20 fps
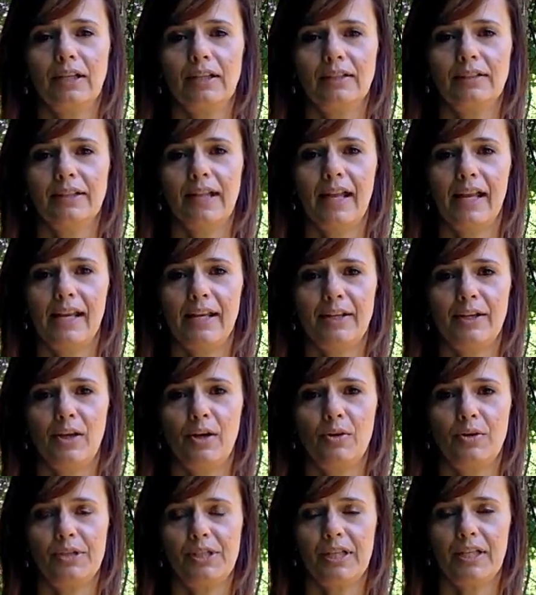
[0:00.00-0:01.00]
Let it
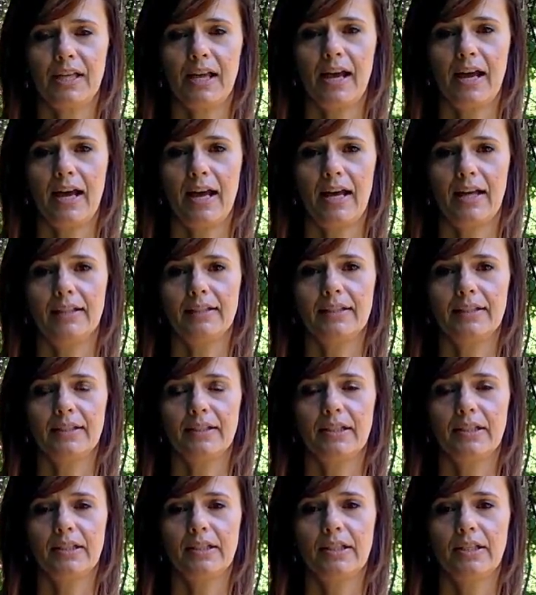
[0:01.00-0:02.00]
go to God.
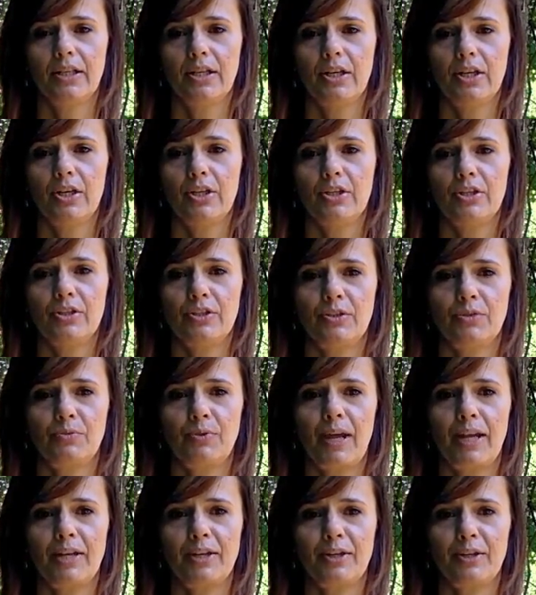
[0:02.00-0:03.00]

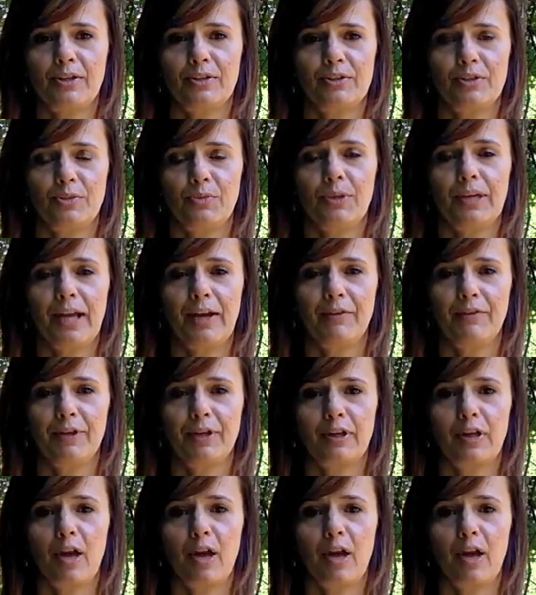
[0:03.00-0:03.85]
Surrender to whatever